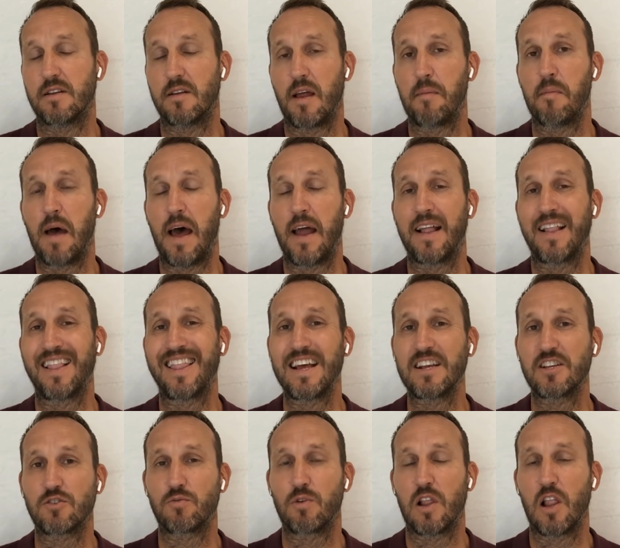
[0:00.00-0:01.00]
and, and, and a
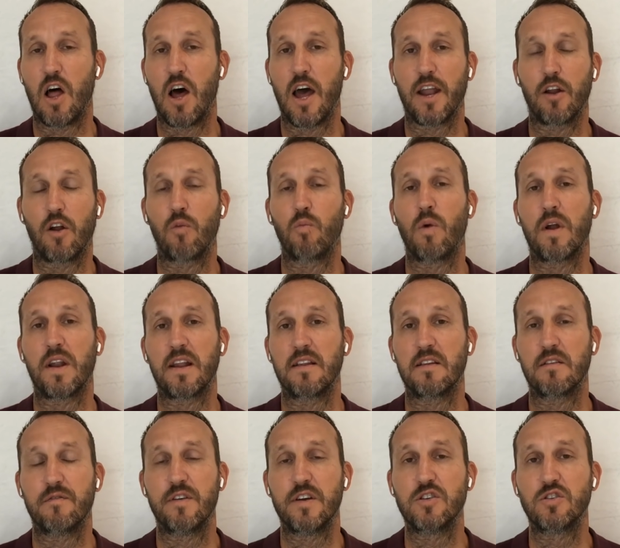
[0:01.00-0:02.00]
less reliant on one
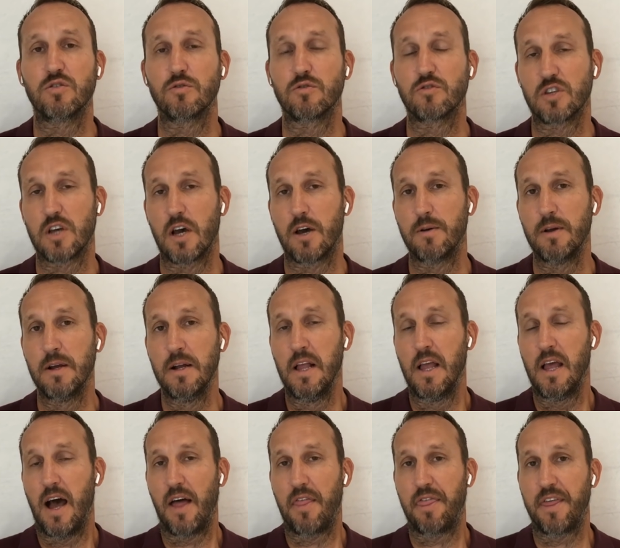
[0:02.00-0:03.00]
individual. So
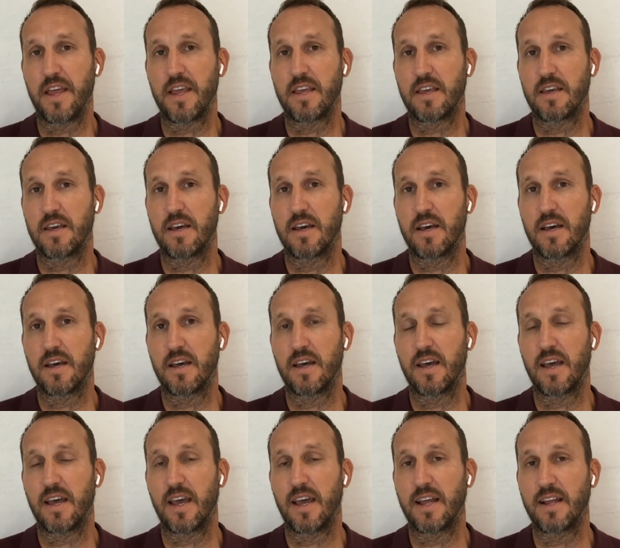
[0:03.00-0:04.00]
I think uh,
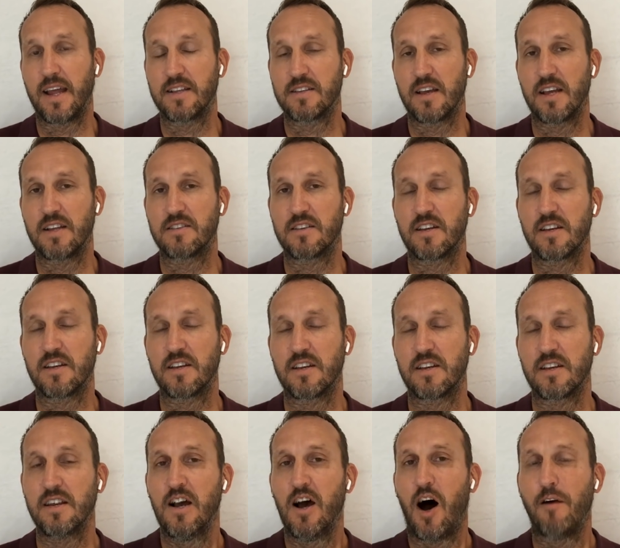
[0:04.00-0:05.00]
it, it's a, it's a,
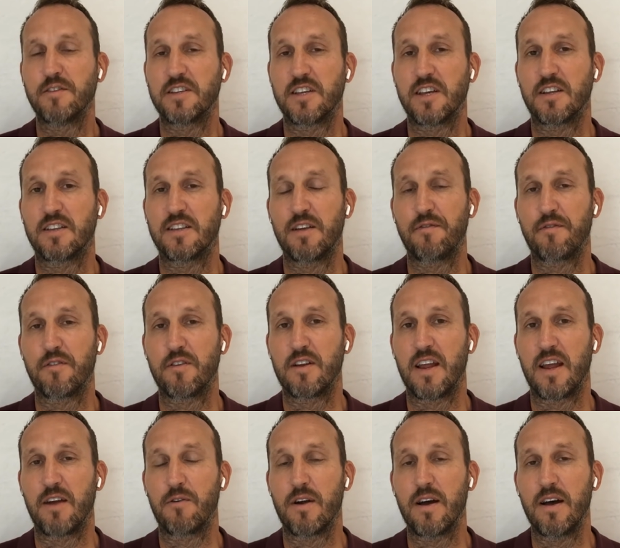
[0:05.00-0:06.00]
obviously a
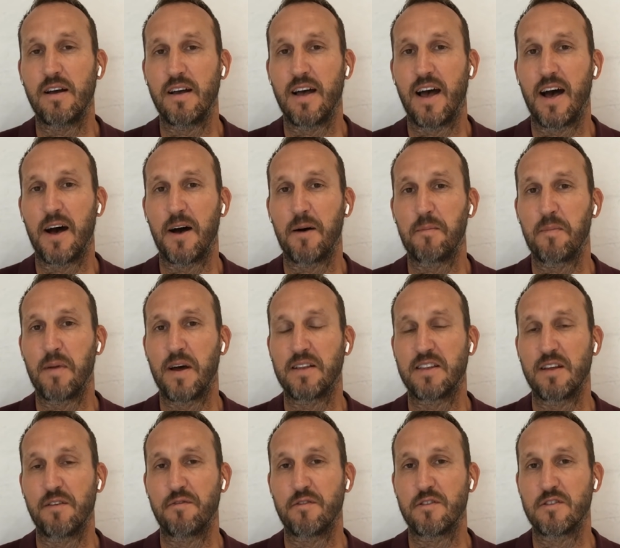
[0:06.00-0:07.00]
different era, um, a
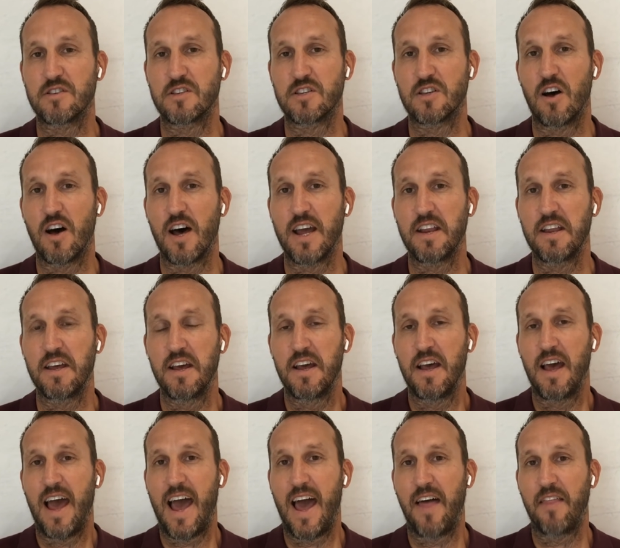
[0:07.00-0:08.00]
different side
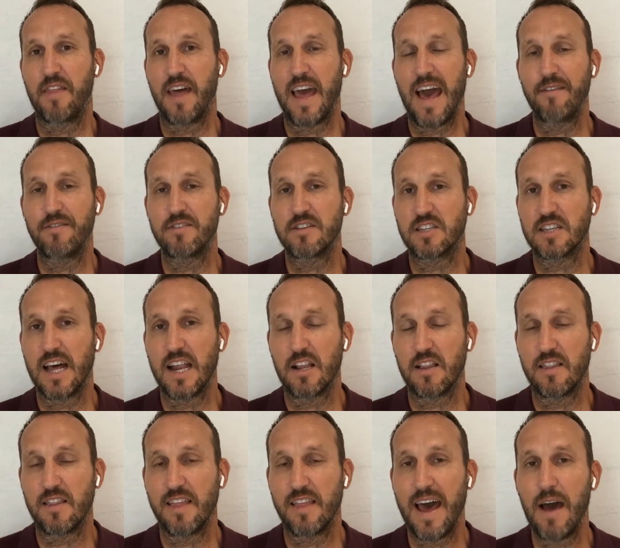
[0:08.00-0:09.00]
and they haven't
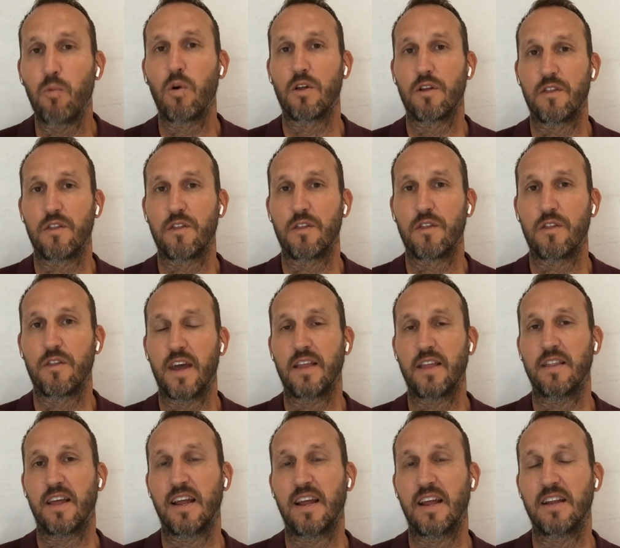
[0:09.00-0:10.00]
started that well in,
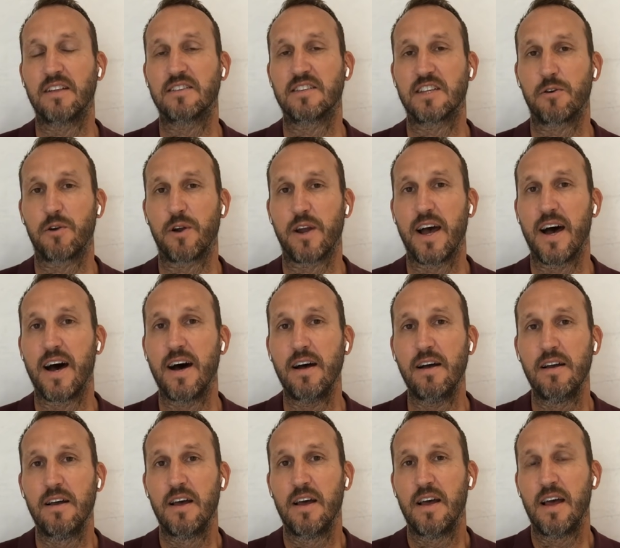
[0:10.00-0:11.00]
in, in Serie
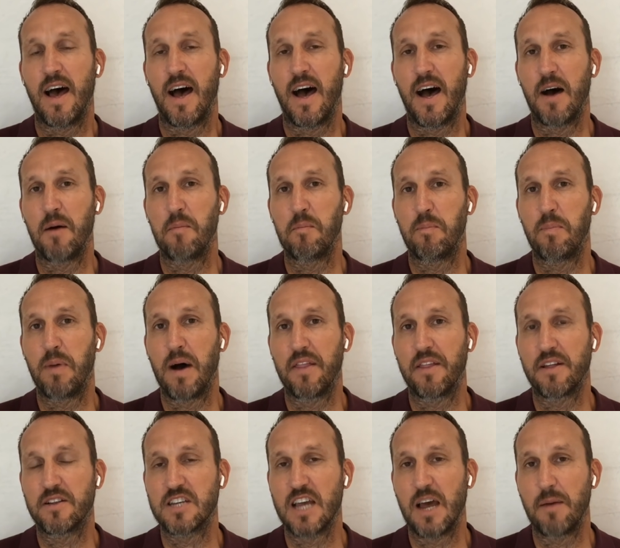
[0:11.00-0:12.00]
A, uh,
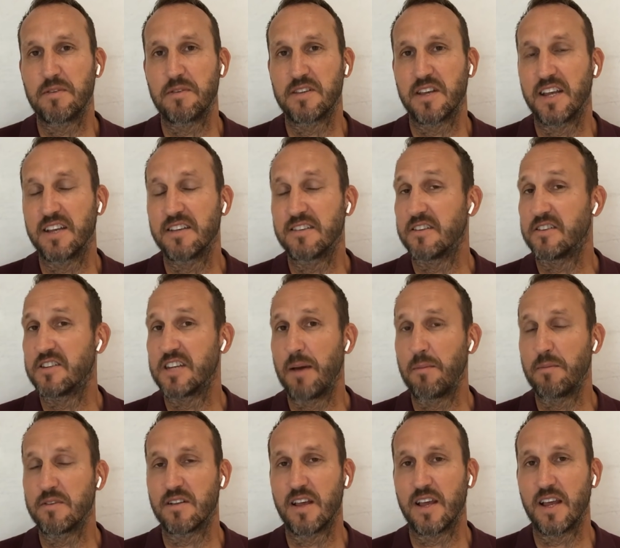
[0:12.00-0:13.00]
but the Champions League is the
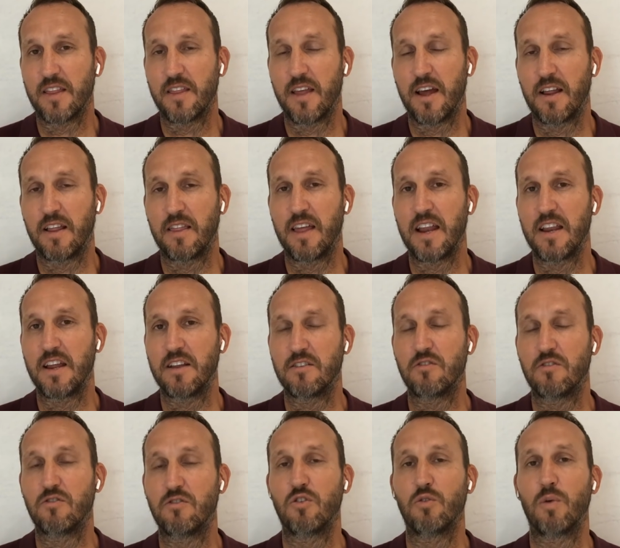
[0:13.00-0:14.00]
Champions League, and they, they need
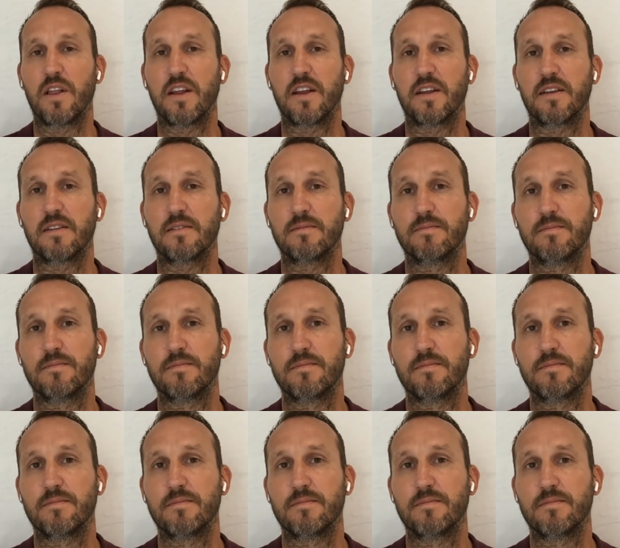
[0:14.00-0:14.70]
to do well in it.